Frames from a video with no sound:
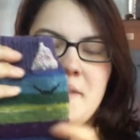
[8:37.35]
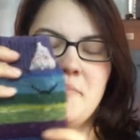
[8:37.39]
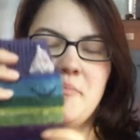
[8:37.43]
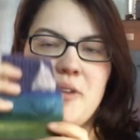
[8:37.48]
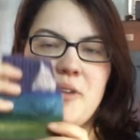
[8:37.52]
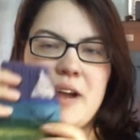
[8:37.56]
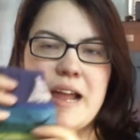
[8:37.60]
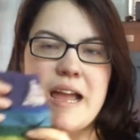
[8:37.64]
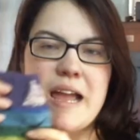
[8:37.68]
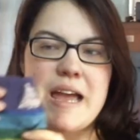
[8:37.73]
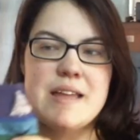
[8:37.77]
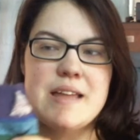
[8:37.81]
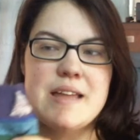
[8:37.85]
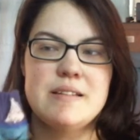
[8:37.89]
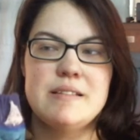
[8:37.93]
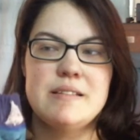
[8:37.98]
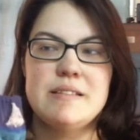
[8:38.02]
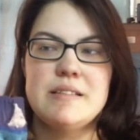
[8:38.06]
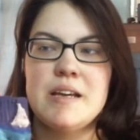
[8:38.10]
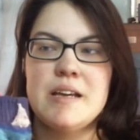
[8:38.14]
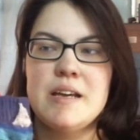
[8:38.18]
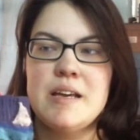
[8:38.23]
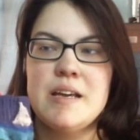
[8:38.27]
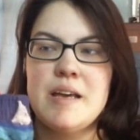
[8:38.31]

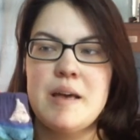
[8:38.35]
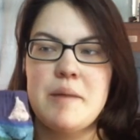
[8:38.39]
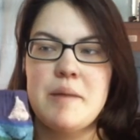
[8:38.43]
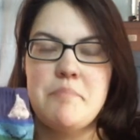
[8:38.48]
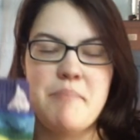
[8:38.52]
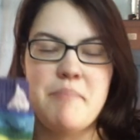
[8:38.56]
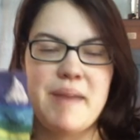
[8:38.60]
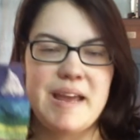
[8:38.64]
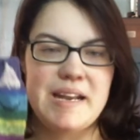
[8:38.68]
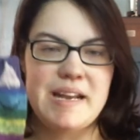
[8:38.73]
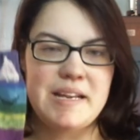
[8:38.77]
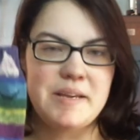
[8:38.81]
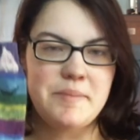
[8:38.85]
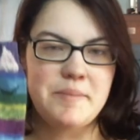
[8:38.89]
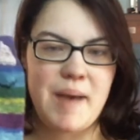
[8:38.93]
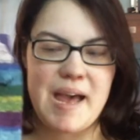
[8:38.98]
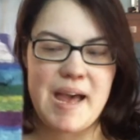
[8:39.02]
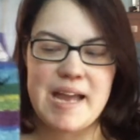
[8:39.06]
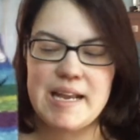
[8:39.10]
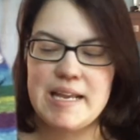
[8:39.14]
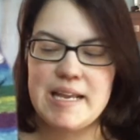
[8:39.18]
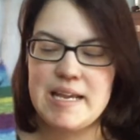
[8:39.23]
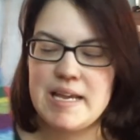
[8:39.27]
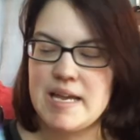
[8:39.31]
Brand Manny
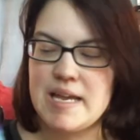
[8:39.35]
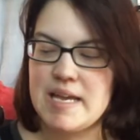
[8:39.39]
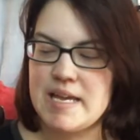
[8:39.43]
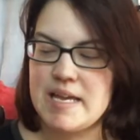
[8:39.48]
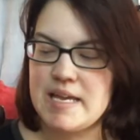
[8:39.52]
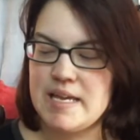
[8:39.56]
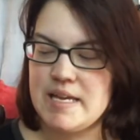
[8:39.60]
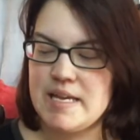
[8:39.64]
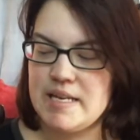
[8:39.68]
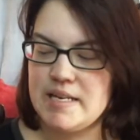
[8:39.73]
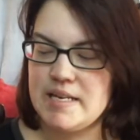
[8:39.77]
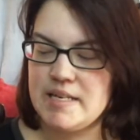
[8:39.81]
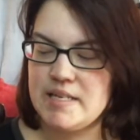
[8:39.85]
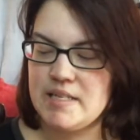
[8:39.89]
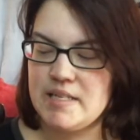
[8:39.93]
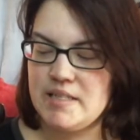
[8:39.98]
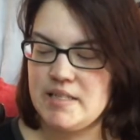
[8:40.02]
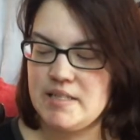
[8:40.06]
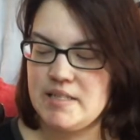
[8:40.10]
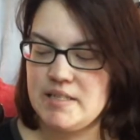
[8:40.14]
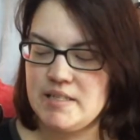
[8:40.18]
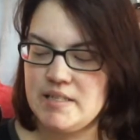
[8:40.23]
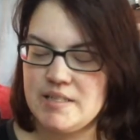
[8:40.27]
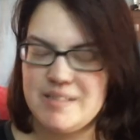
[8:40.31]
Petty in,
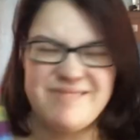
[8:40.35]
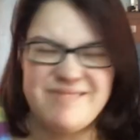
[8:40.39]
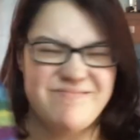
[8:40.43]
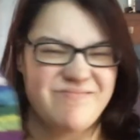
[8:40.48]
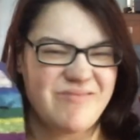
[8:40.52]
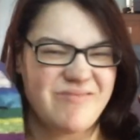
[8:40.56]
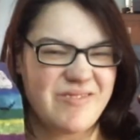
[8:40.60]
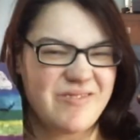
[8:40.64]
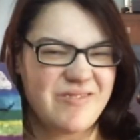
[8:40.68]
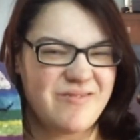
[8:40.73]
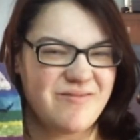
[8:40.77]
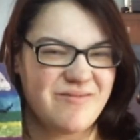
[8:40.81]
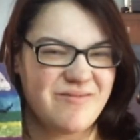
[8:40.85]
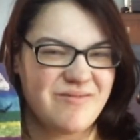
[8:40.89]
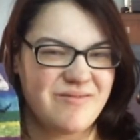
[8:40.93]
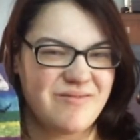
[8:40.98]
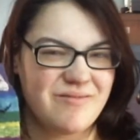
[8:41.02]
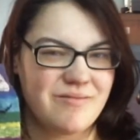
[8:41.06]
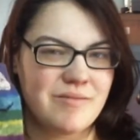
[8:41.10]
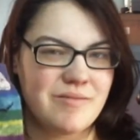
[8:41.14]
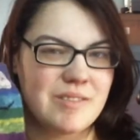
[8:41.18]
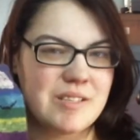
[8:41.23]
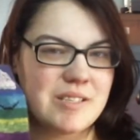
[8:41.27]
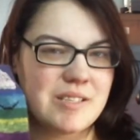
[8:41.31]

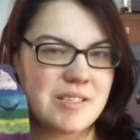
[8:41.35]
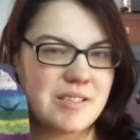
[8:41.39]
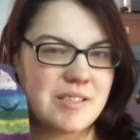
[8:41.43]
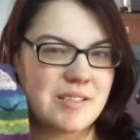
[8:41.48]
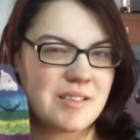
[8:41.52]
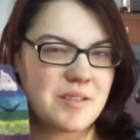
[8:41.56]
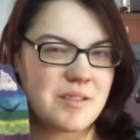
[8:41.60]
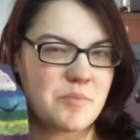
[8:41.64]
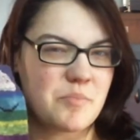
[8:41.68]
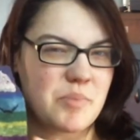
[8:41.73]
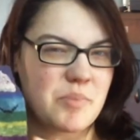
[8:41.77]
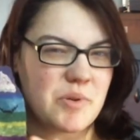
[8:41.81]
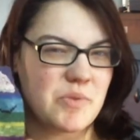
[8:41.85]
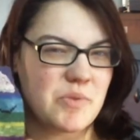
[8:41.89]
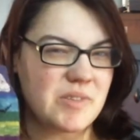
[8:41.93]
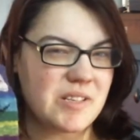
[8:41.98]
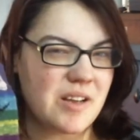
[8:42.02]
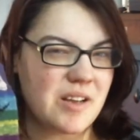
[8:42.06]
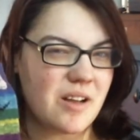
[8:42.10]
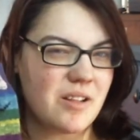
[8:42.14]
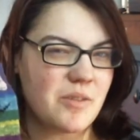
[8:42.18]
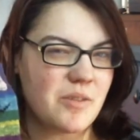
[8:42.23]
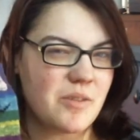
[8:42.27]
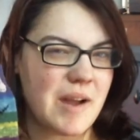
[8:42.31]
this is the boot
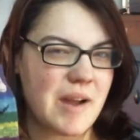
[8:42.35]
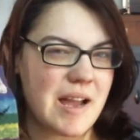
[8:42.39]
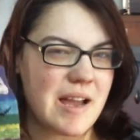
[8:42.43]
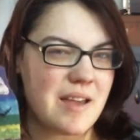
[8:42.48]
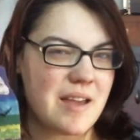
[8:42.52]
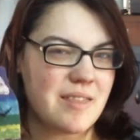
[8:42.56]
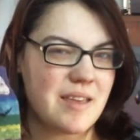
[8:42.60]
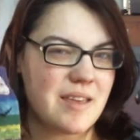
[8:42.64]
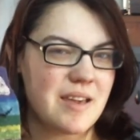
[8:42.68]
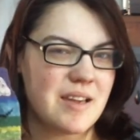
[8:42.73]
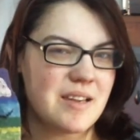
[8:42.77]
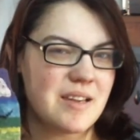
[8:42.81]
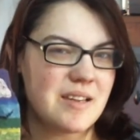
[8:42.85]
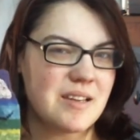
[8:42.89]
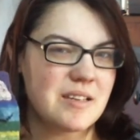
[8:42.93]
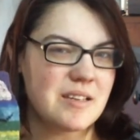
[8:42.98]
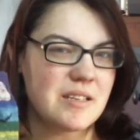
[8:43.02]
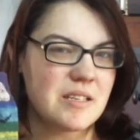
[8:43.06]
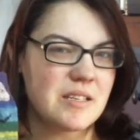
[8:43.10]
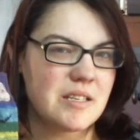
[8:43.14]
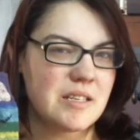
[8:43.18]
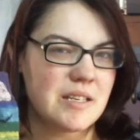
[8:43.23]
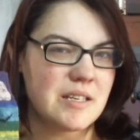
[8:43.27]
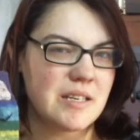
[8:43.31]
colorway, I think.
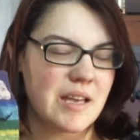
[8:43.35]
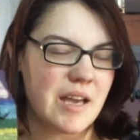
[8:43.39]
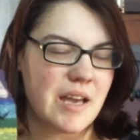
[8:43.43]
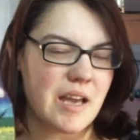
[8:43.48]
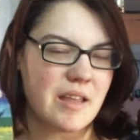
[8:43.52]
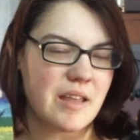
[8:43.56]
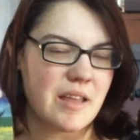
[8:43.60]
I